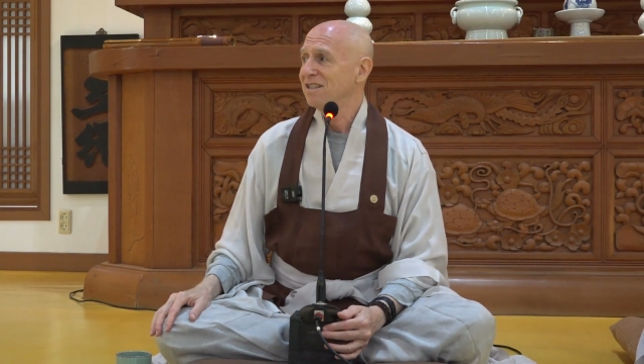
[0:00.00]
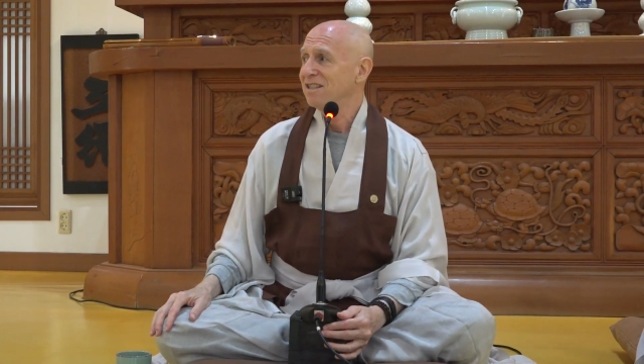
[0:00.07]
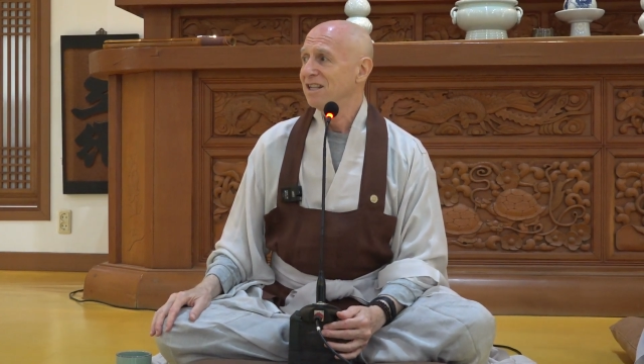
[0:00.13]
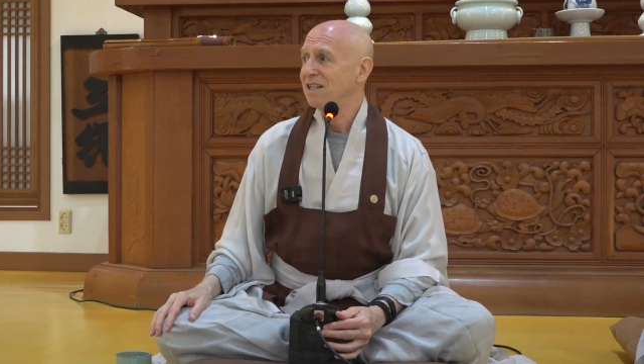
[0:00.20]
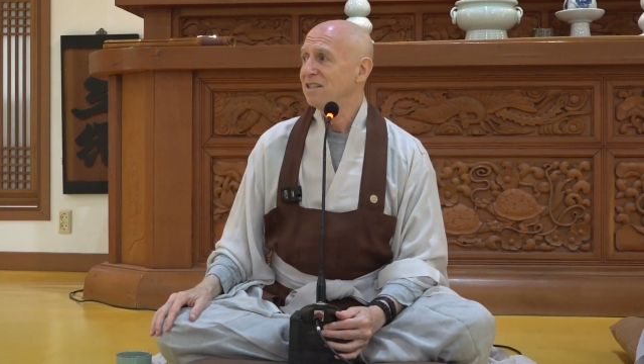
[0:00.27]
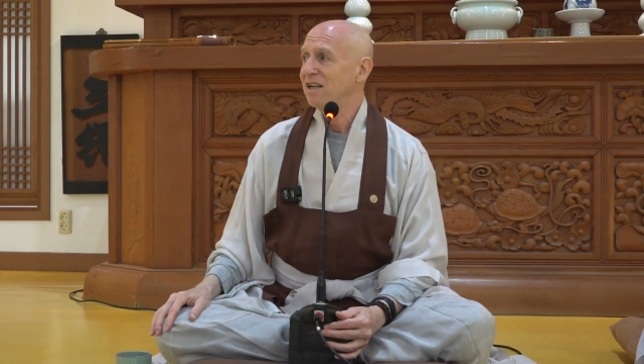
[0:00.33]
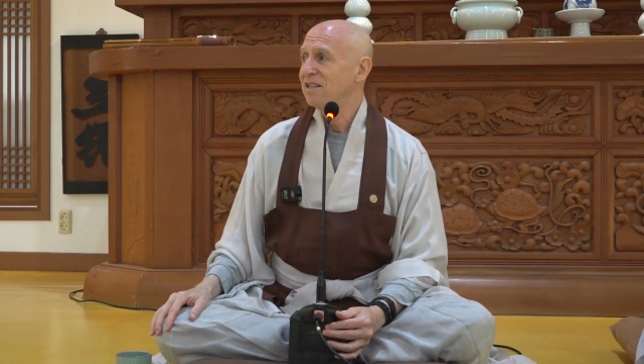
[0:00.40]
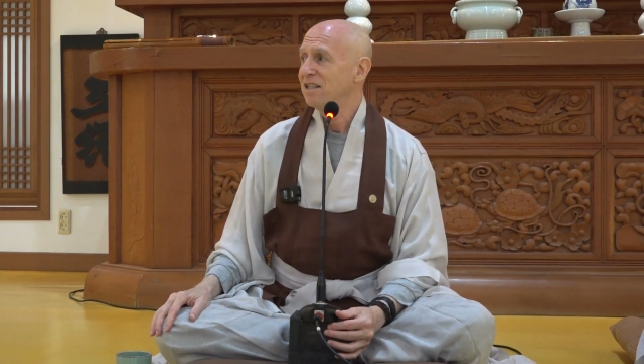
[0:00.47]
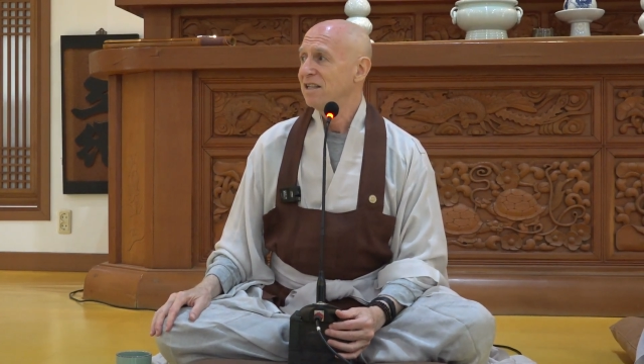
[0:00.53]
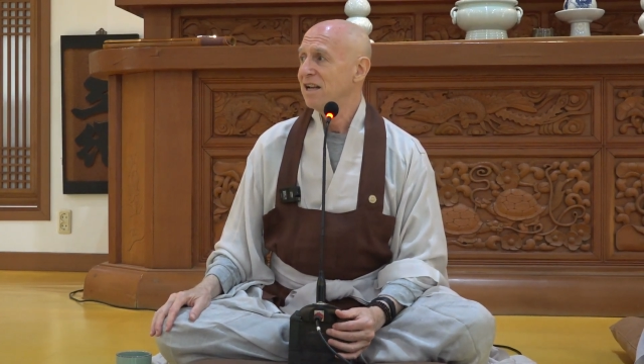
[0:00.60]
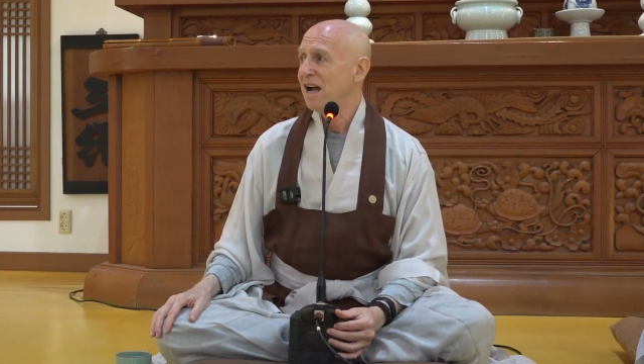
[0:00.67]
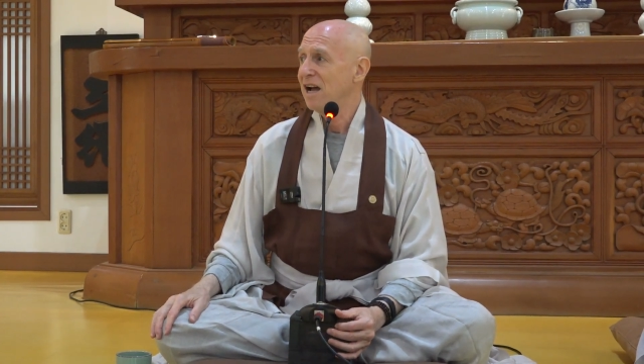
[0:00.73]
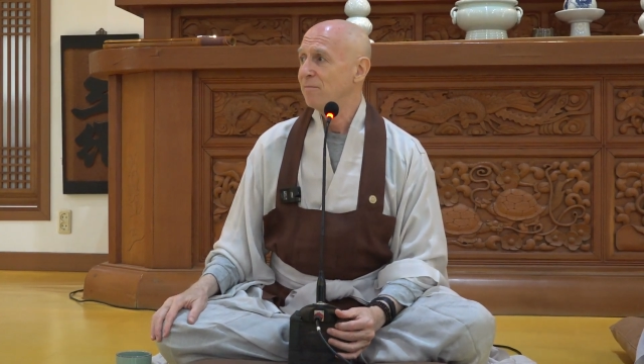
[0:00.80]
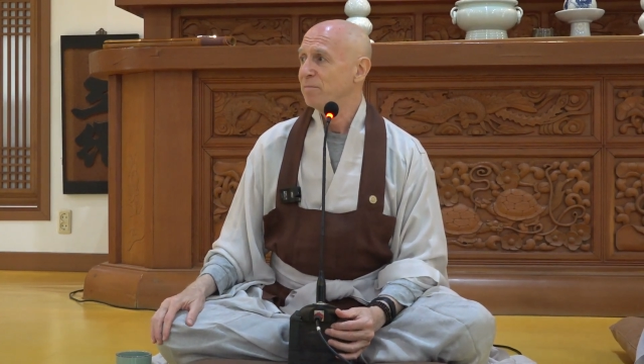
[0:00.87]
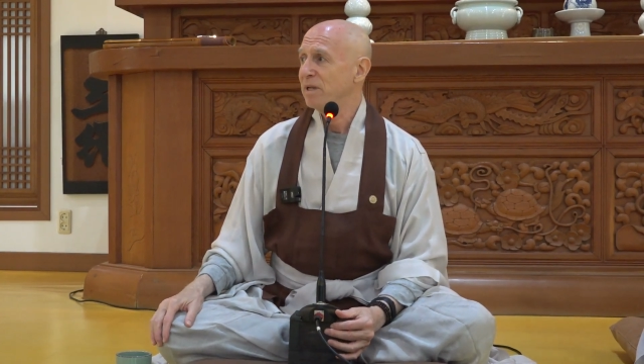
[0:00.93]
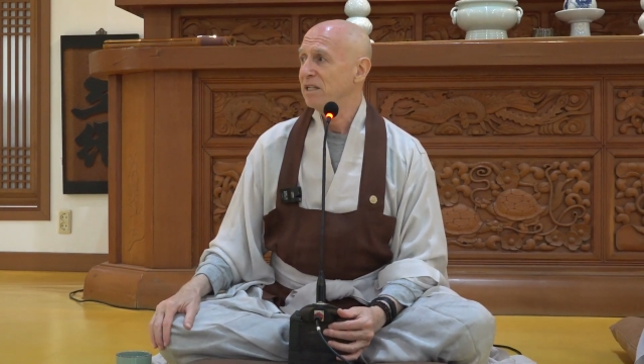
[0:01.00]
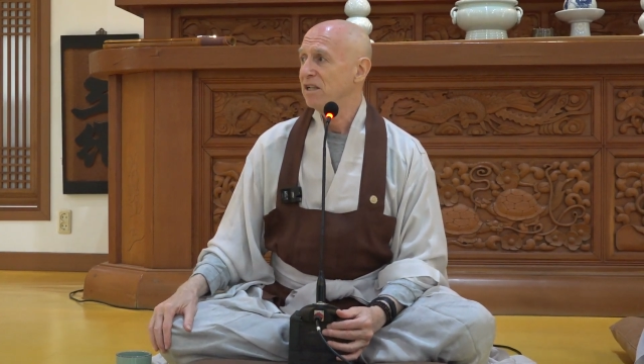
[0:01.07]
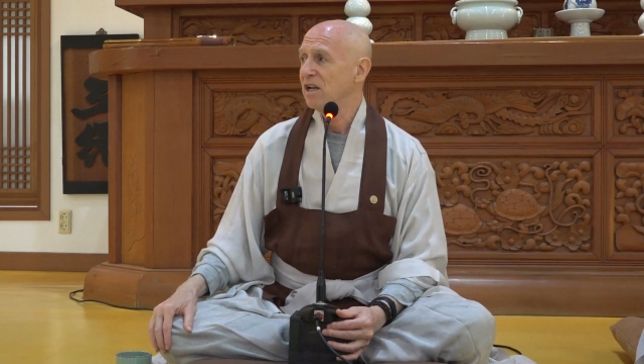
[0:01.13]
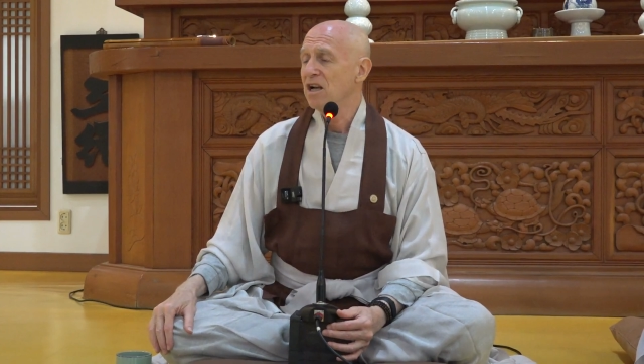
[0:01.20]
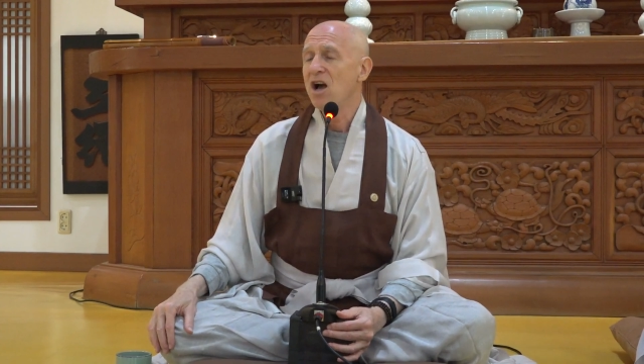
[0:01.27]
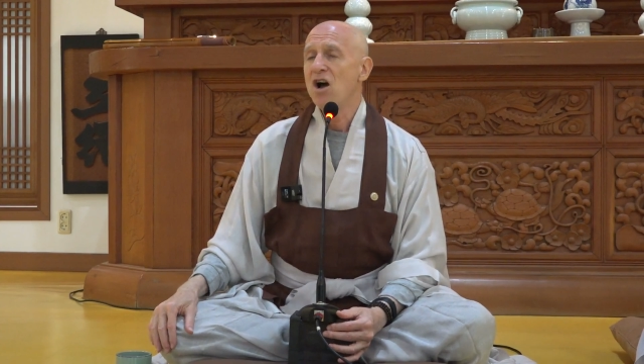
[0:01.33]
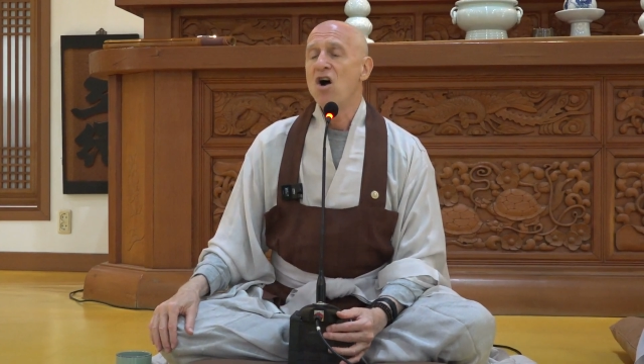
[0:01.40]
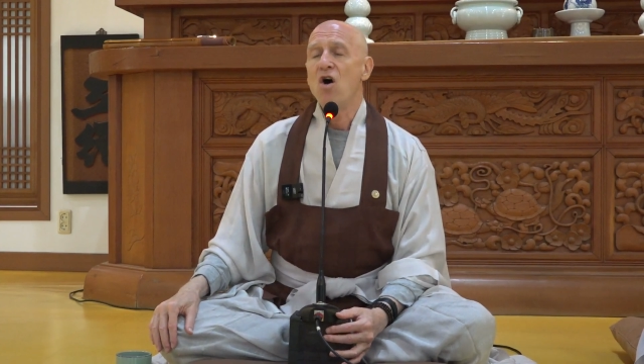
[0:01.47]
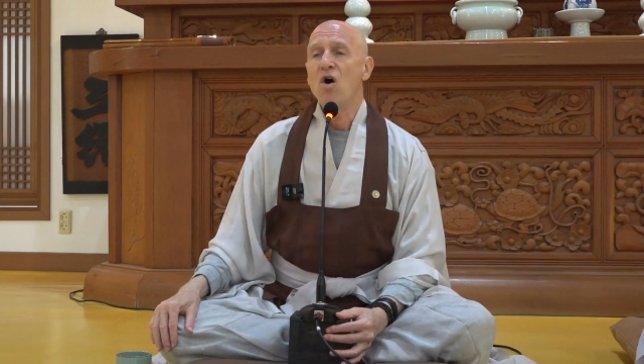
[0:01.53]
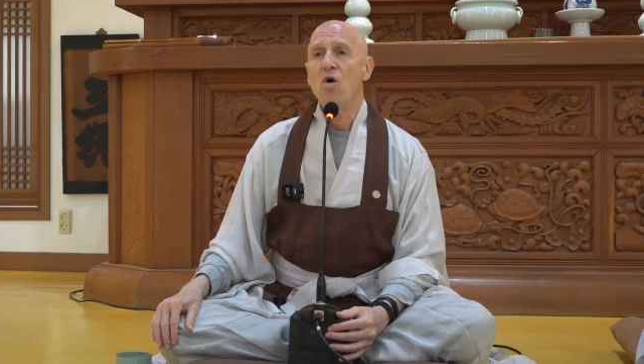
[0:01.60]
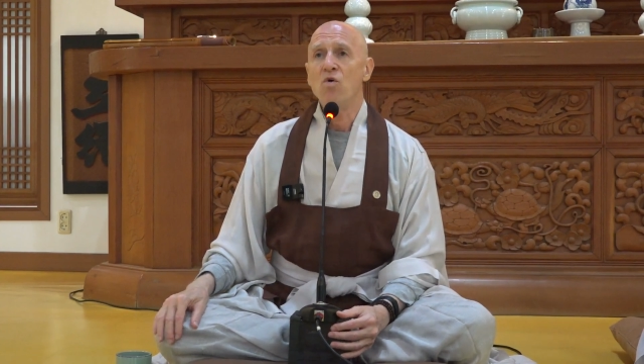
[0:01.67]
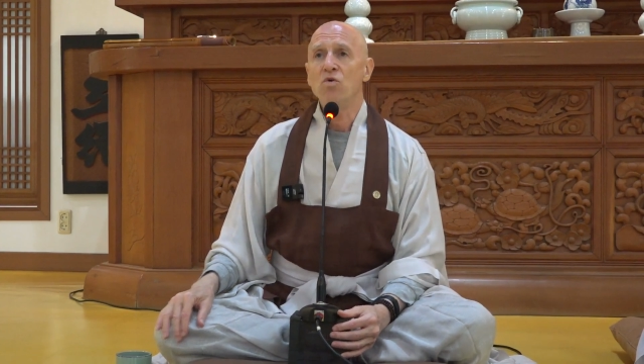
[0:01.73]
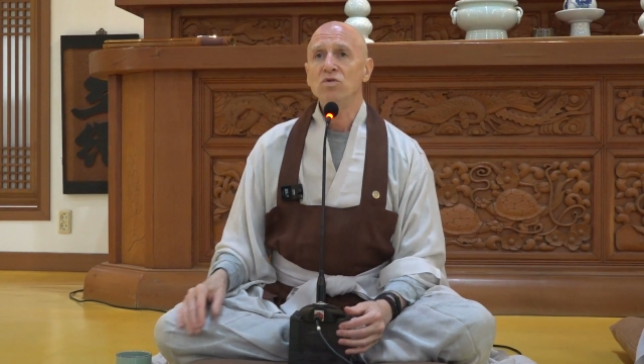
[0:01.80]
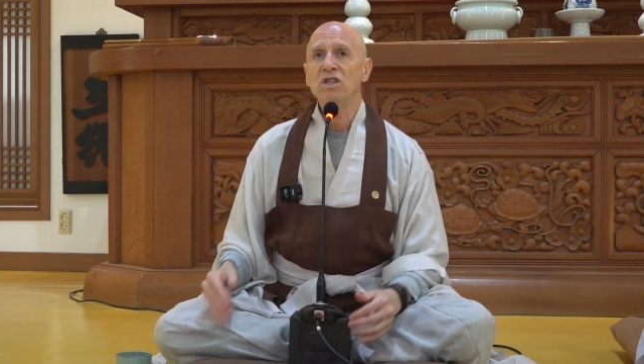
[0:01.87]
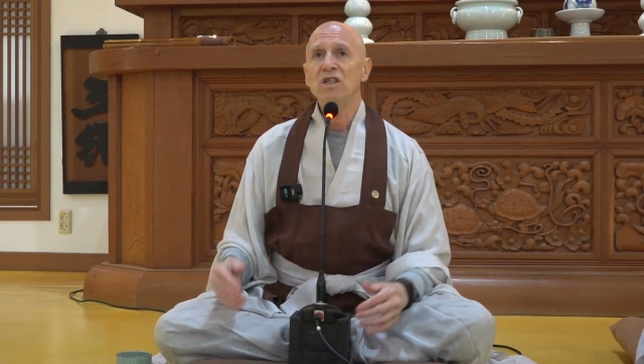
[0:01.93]
It doesn't happen.
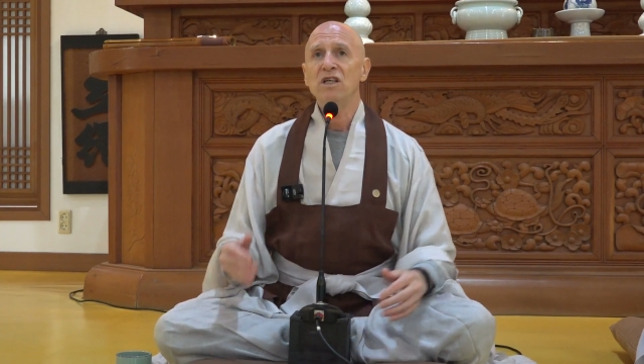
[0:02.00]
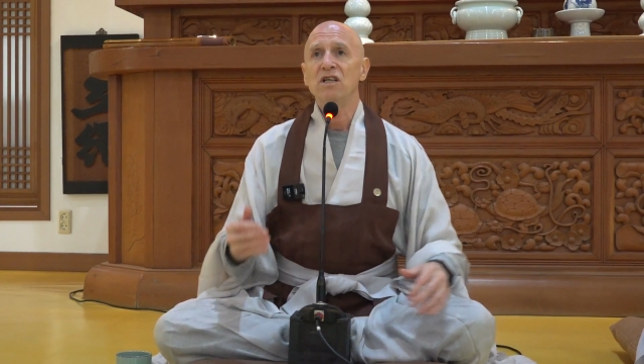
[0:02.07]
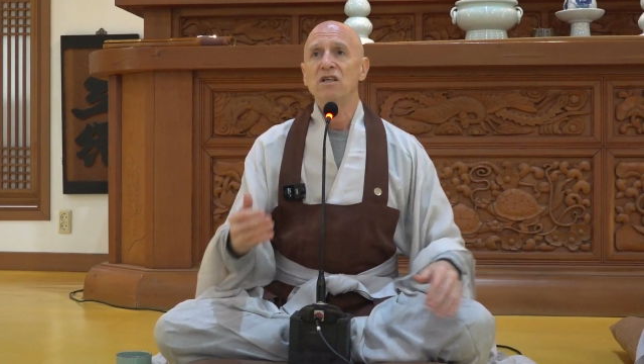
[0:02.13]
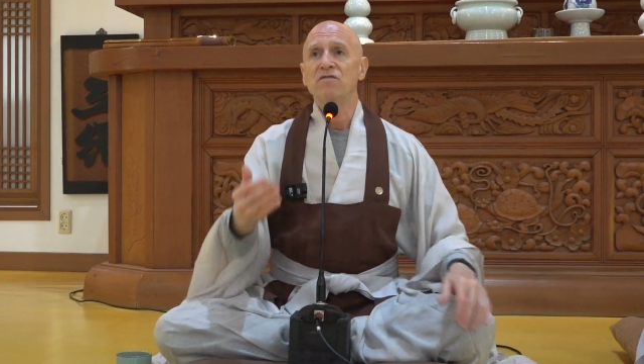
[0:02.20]
Only